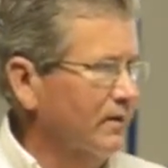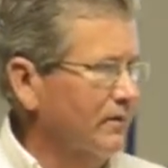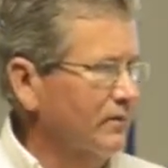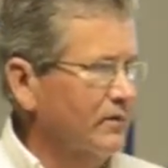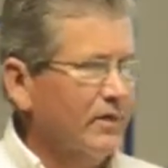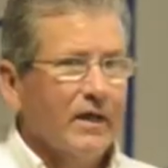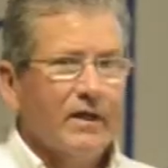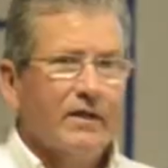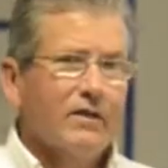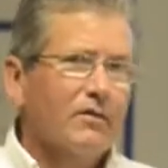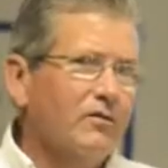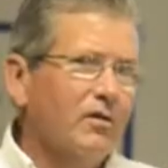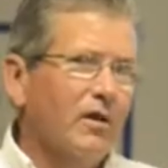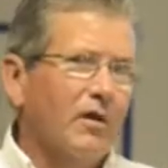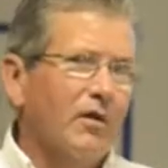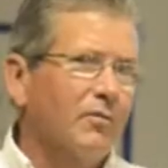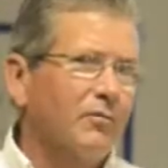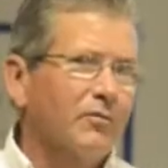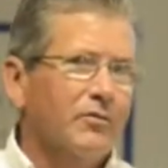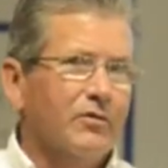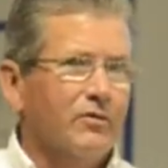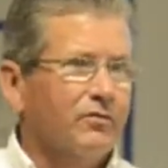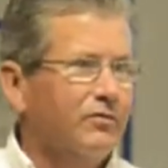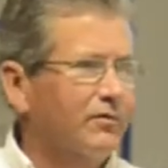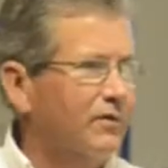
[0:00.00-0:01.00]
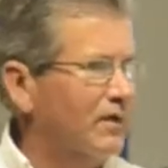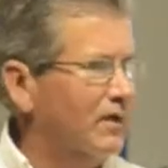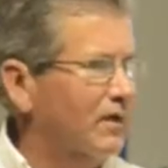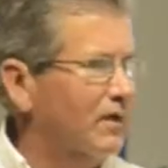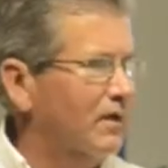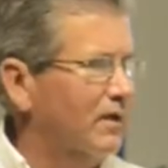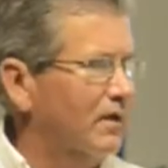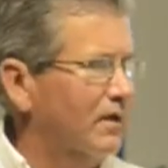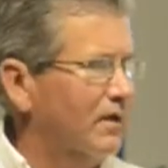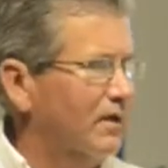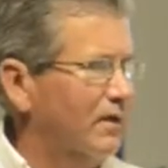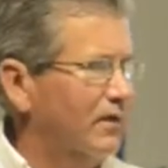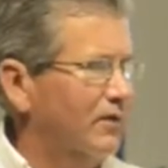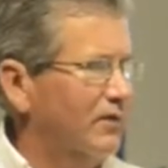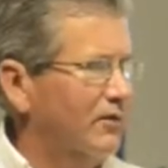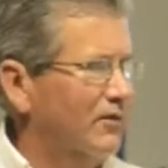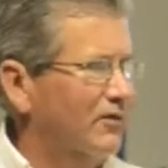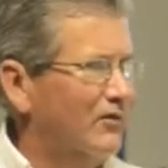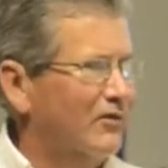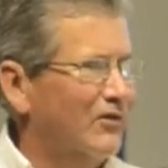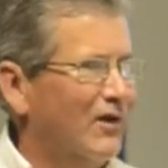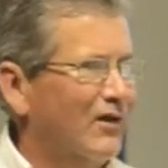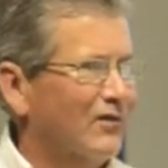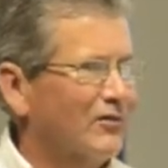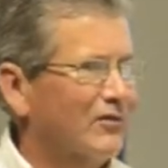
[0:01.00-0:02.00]
Take a Tums if you get a little
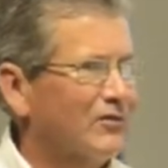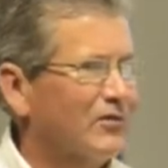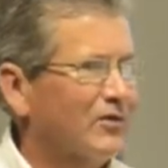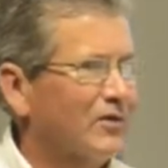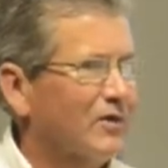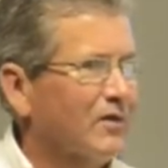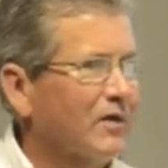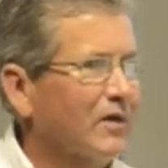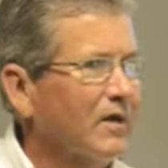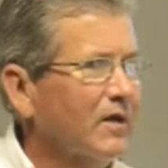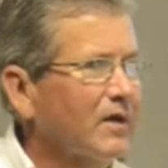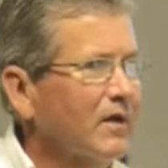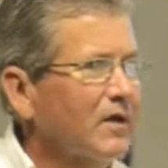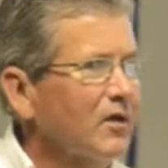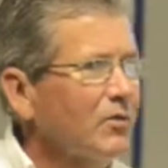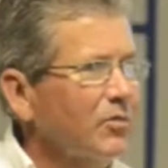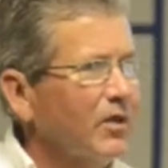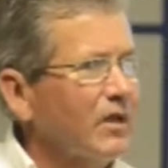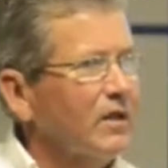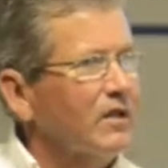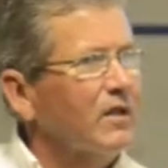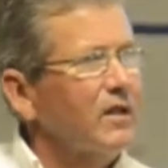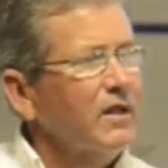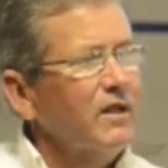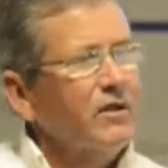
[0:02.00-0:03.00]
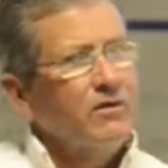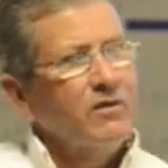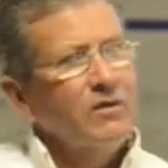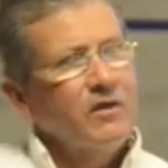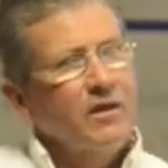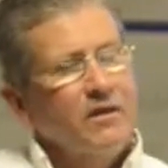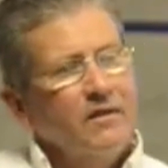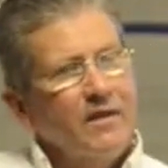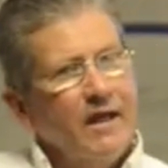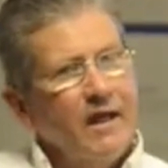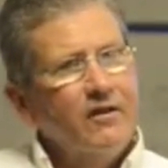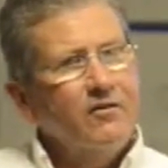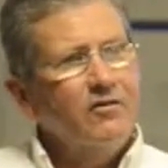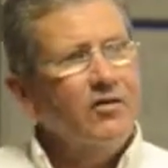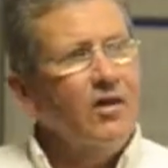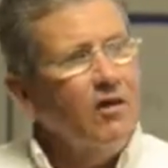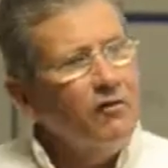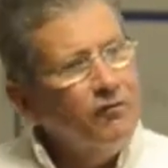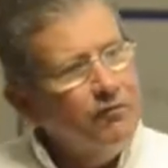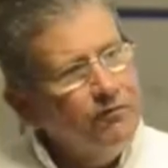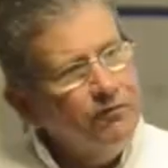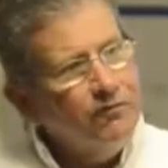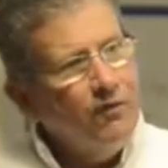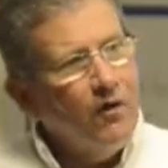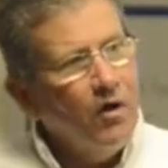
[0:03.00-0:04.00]
indigestion. But literally, that's
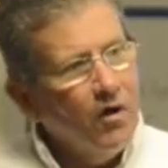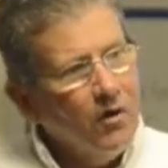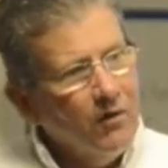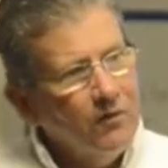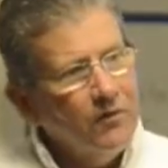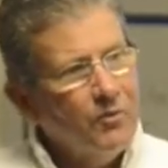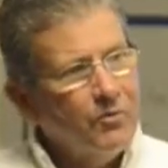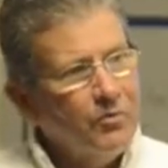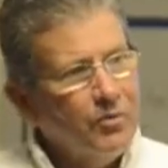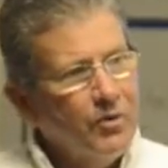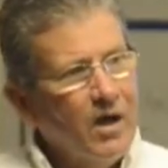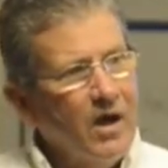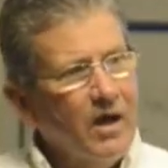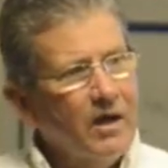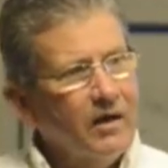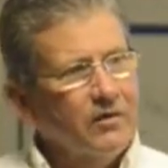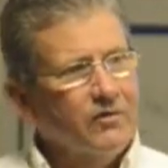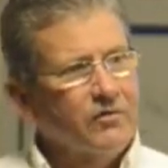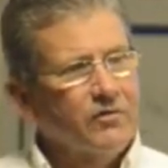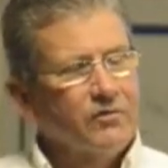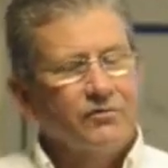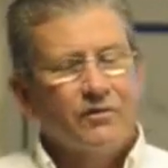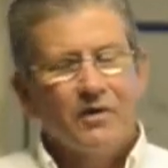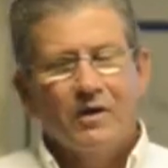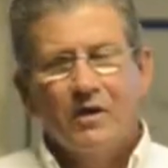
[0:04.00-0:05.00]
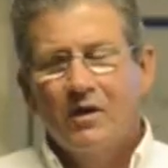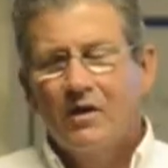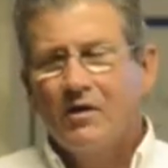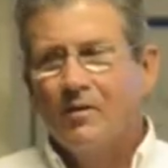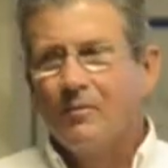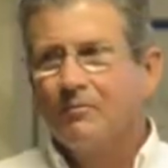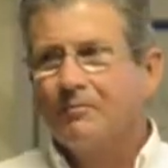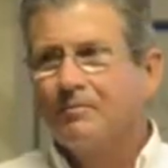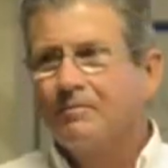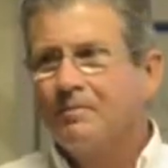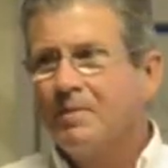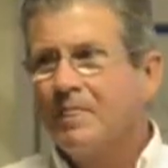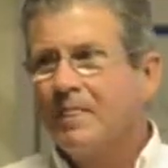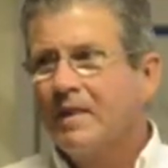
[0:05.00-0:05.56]
how far the products have come.